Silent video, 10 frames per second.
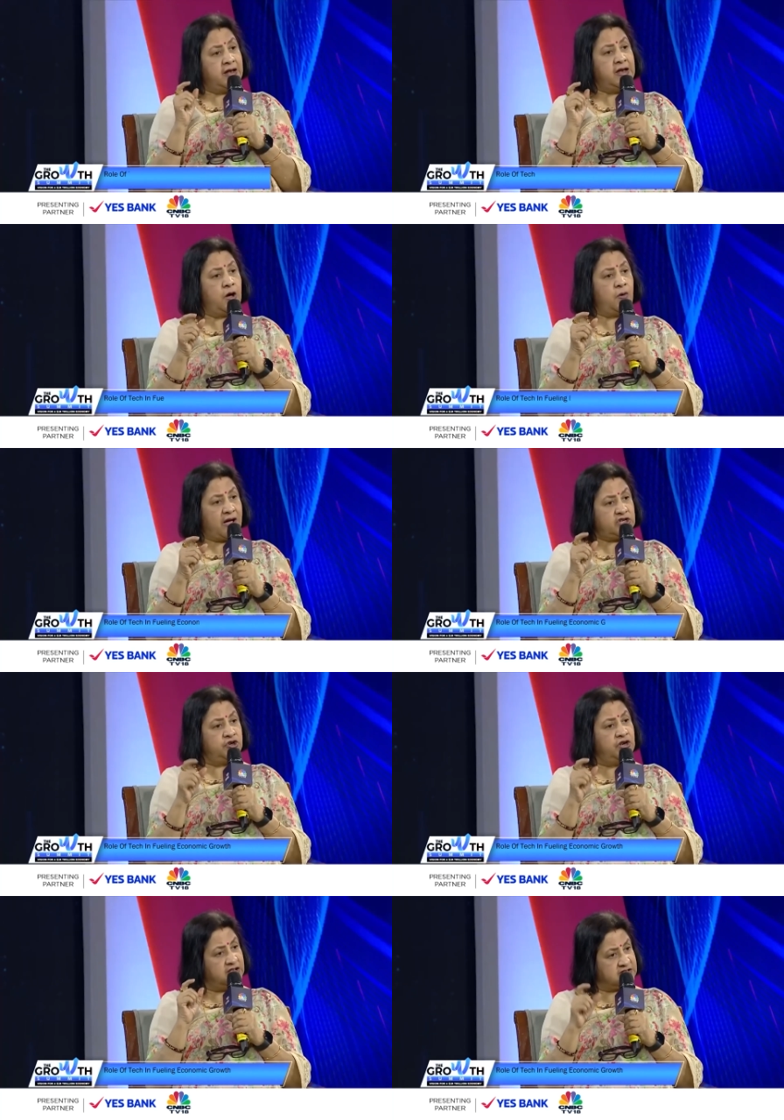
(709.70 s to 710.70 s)
can now
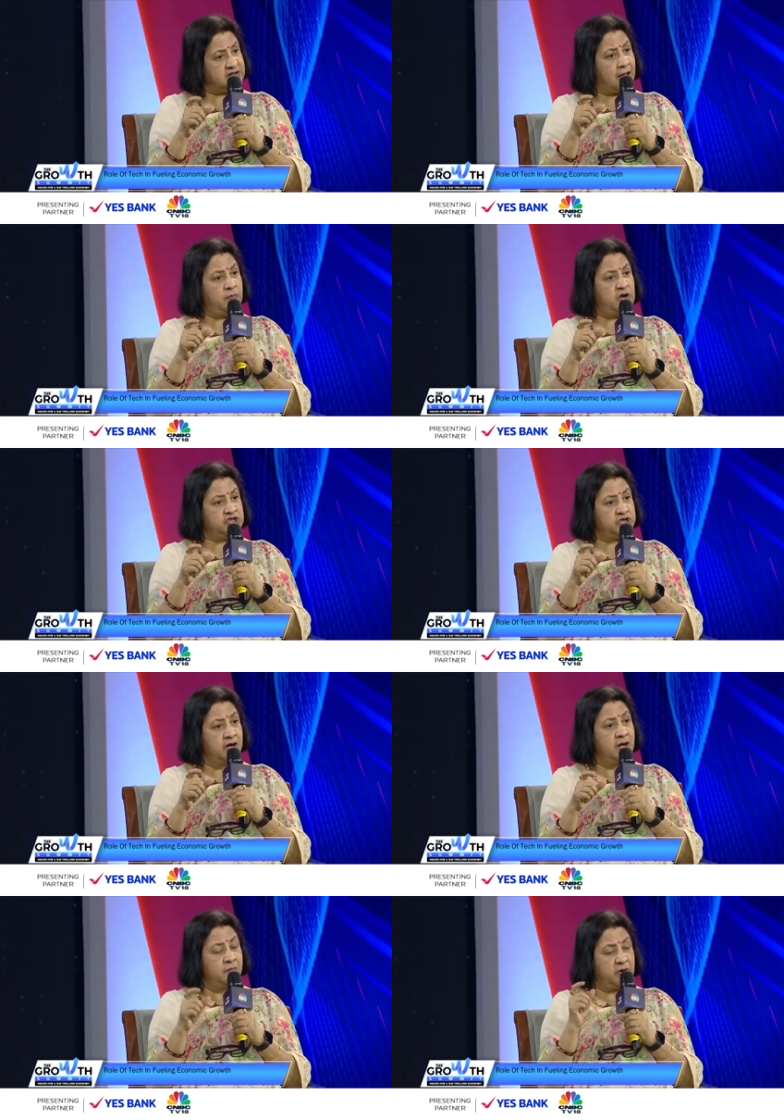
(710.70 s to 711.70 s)
actually establish,
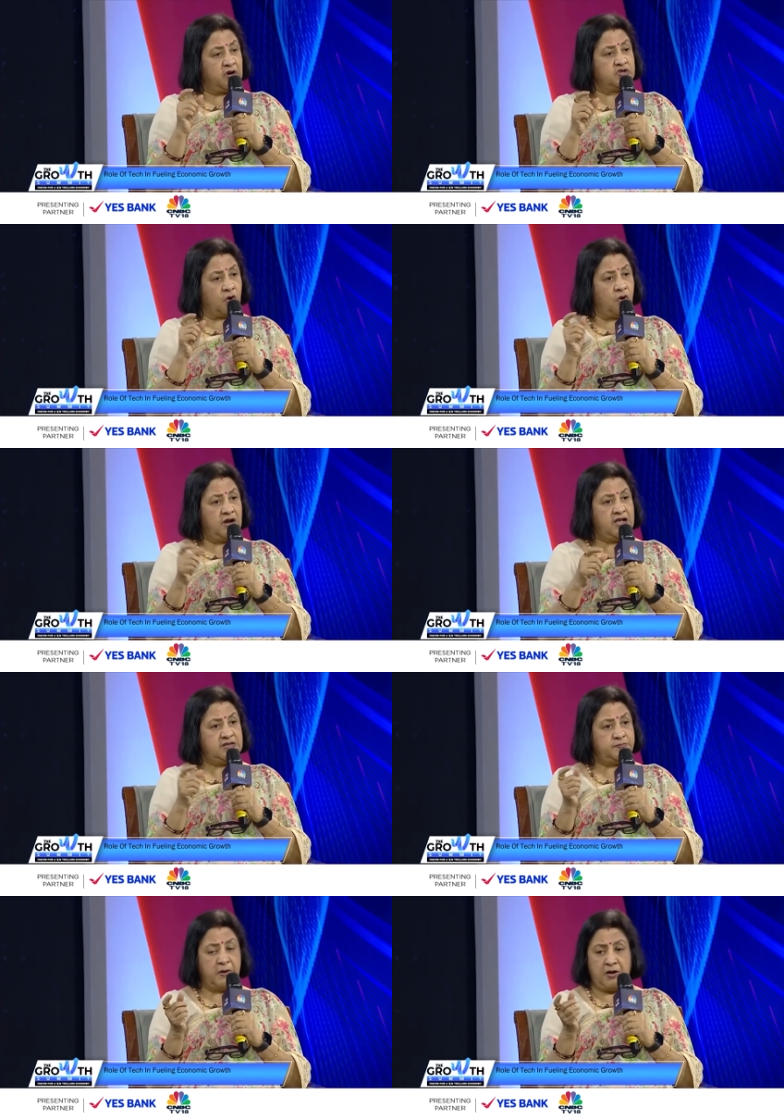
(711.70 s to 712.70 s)
because all
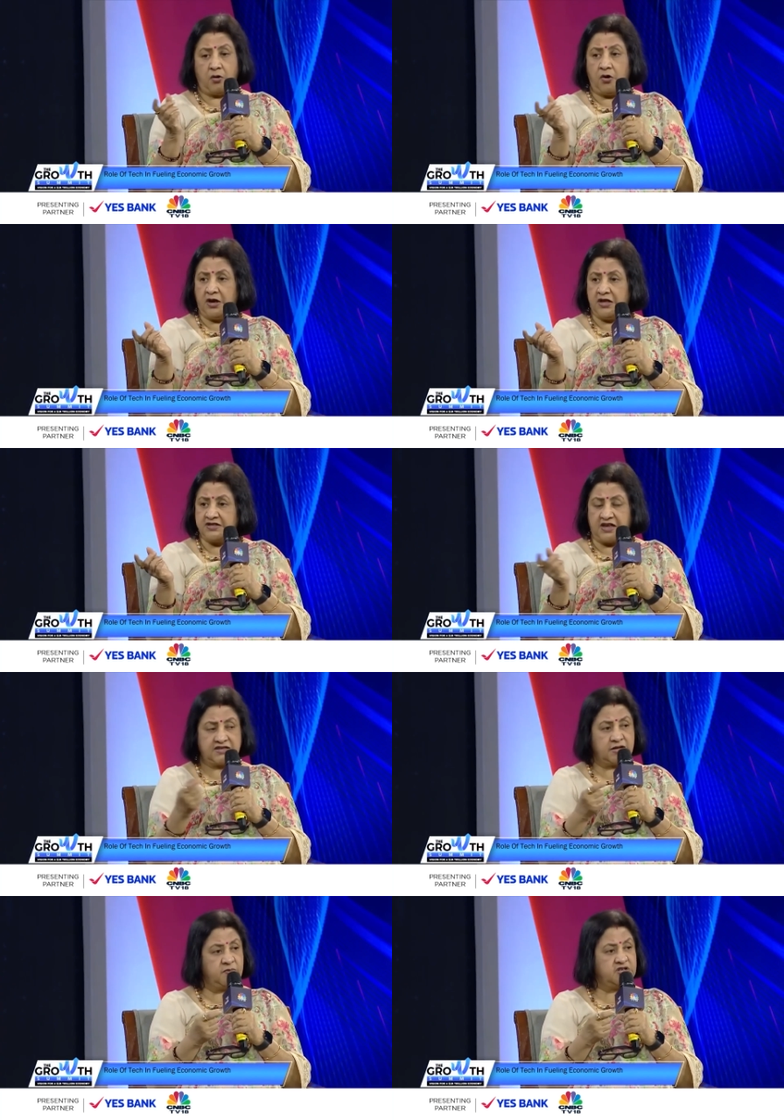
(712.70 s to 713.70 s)
his
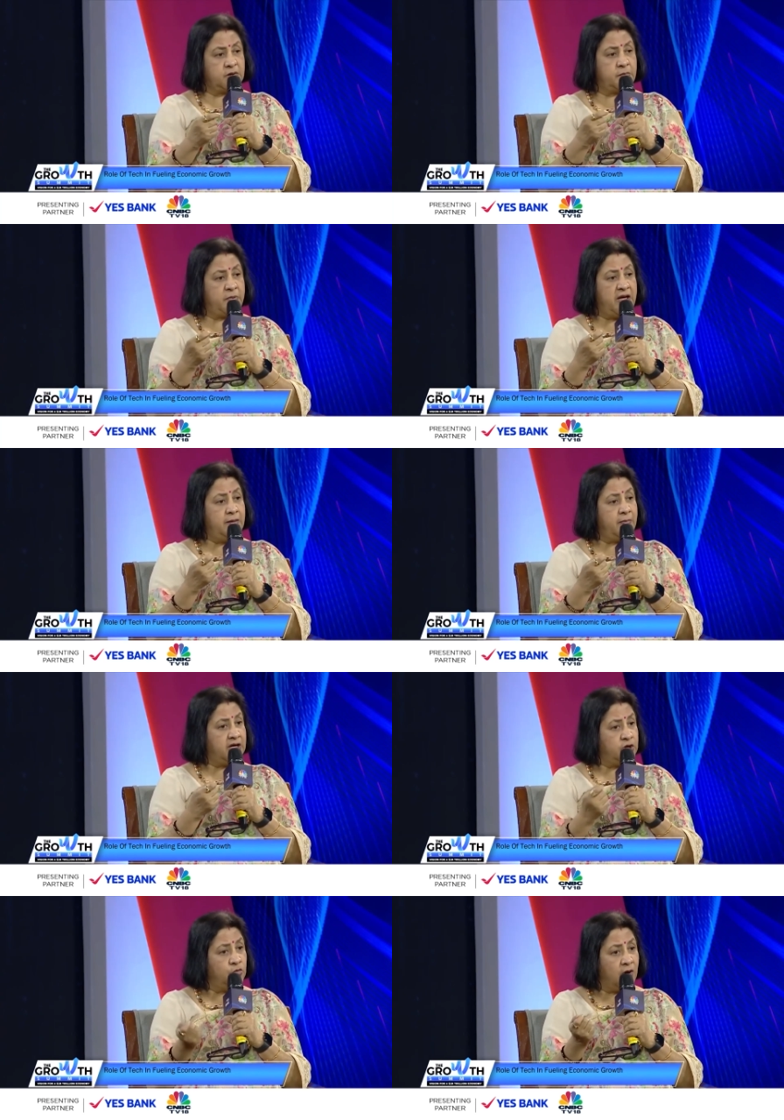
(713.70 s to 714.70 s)
customers are paying
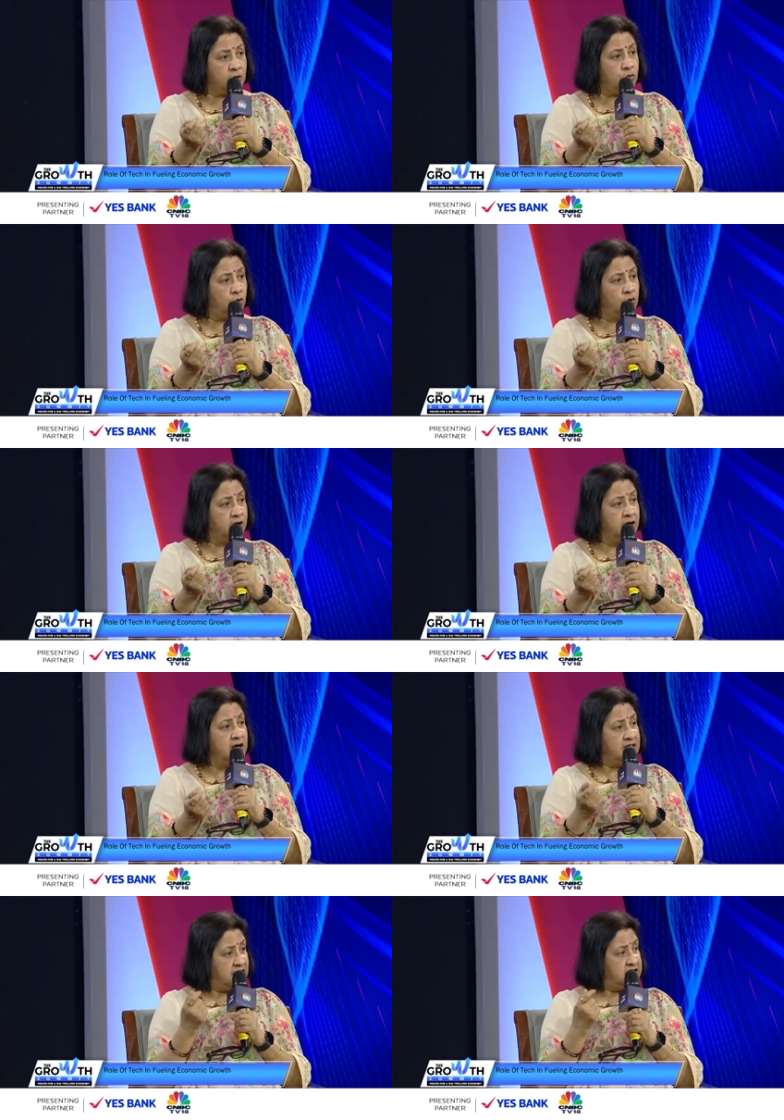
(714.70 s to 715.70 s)
by QR code,
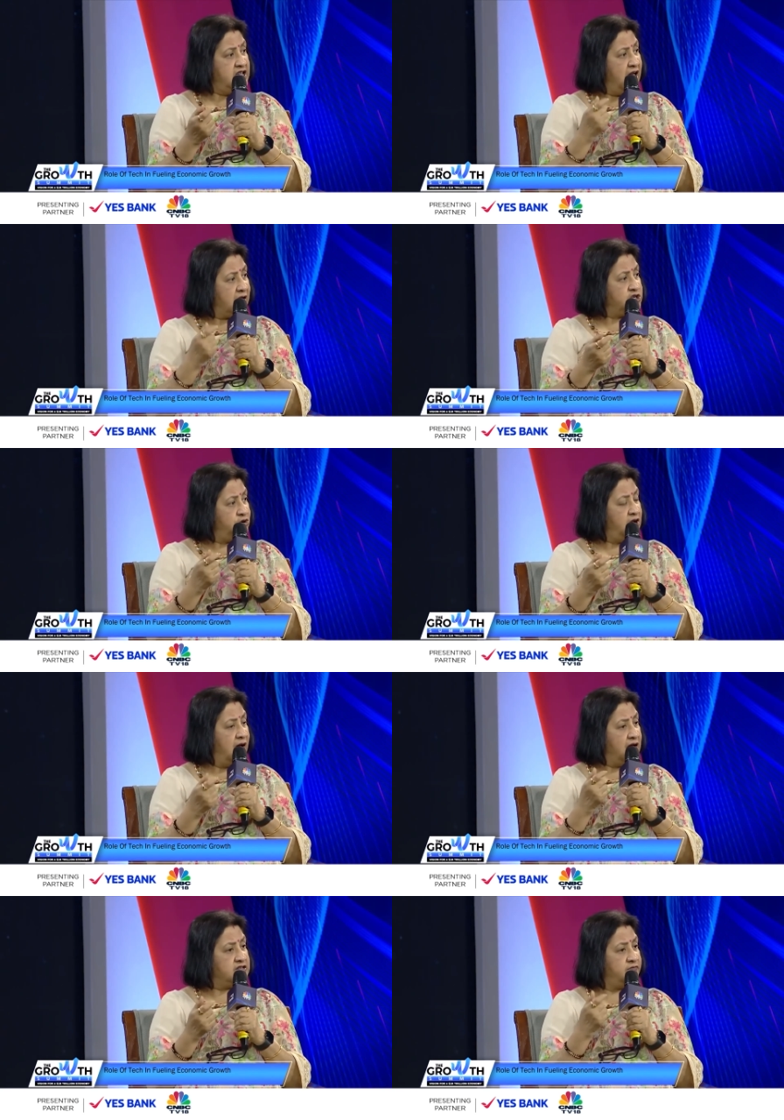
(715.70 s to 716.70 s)
that he actually
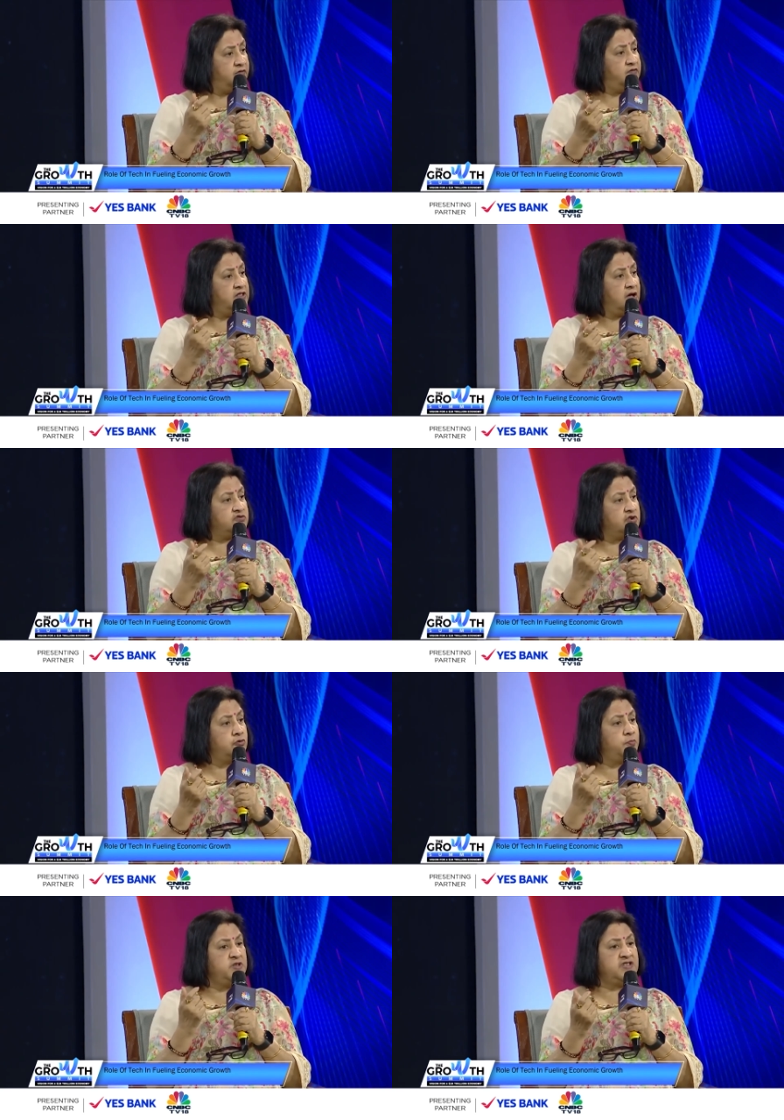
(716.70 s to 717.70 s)
has a 50,000
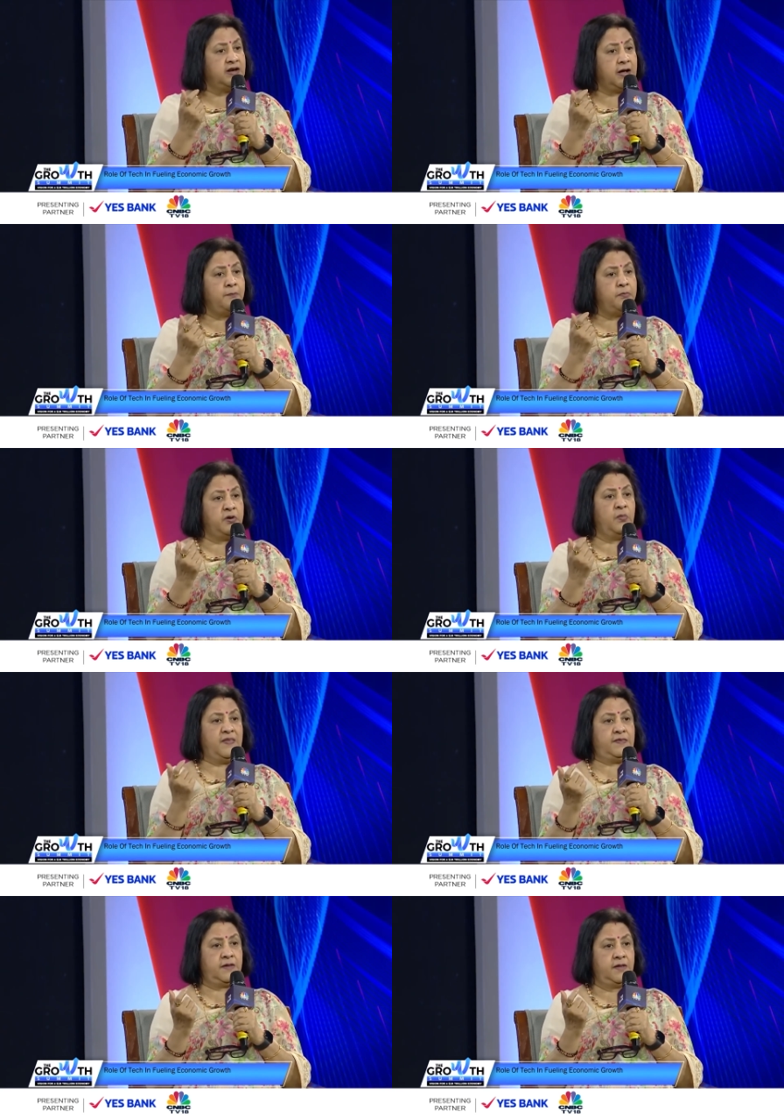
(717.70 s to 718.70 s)
rupees income per
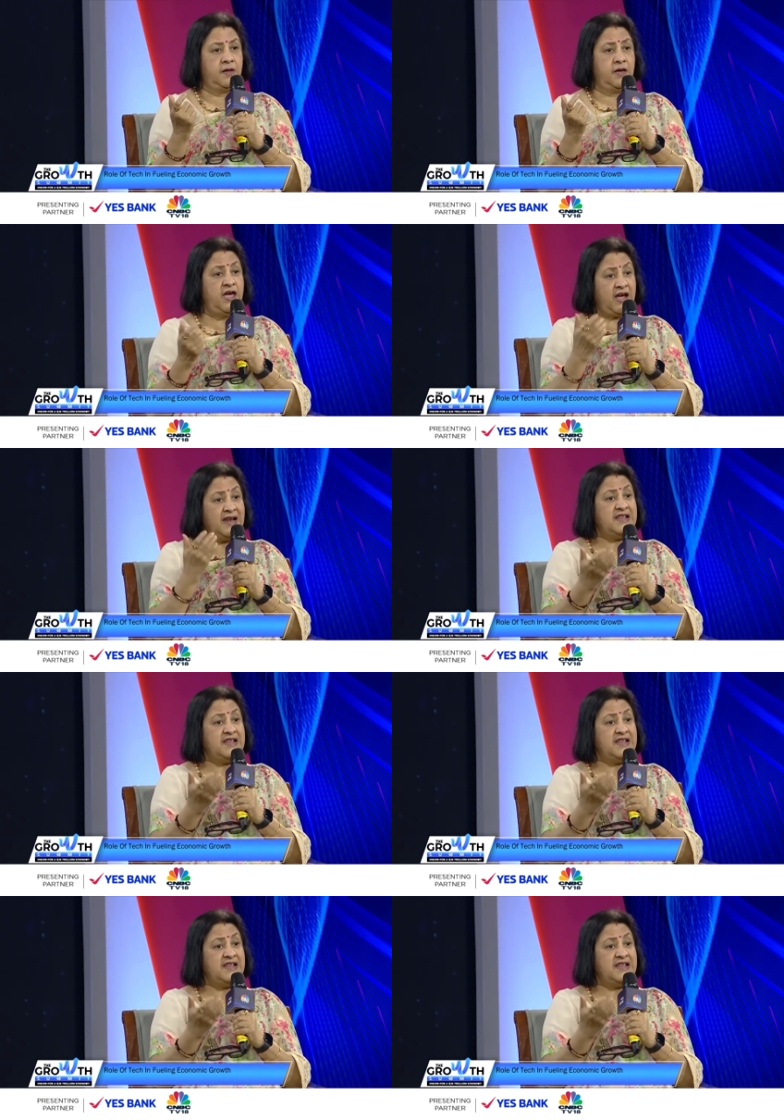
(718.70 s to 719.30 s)
month. He can